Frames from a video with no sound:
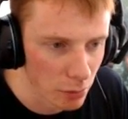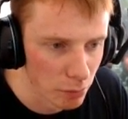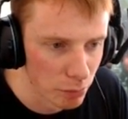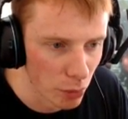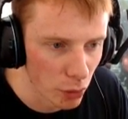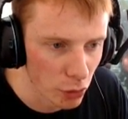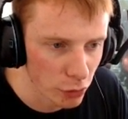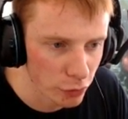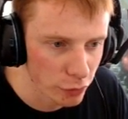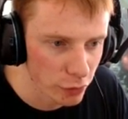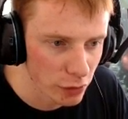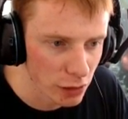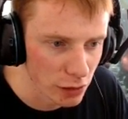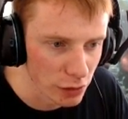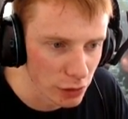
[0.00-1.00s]
birth,
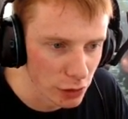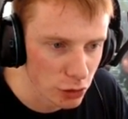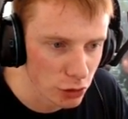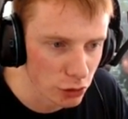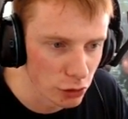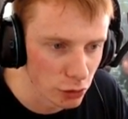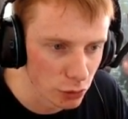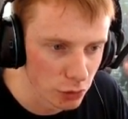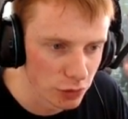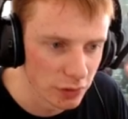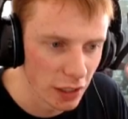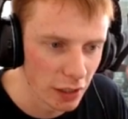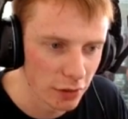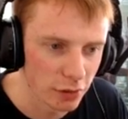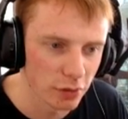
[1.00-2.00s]
collision, or
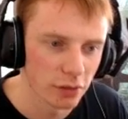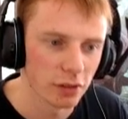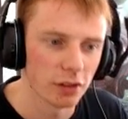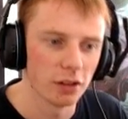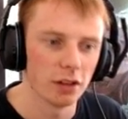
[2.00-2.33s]
death,